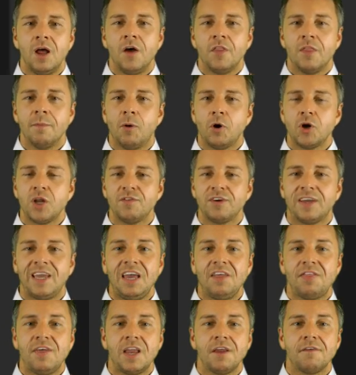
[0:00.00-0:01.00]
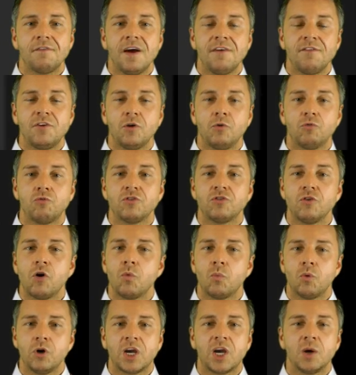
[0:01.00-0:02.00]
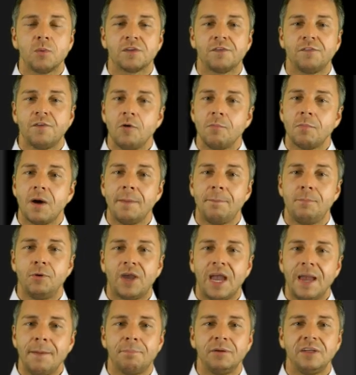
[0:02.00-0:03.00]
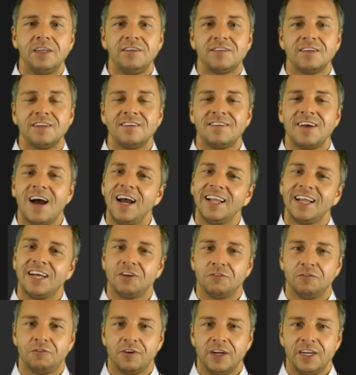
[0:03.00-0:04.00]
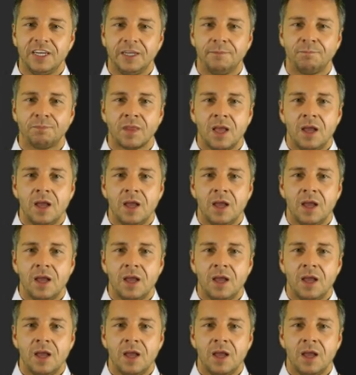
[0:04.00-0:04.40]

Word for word: The body of a gay 35-year-old resort worker was found by Phuket police in Thailand on Friday.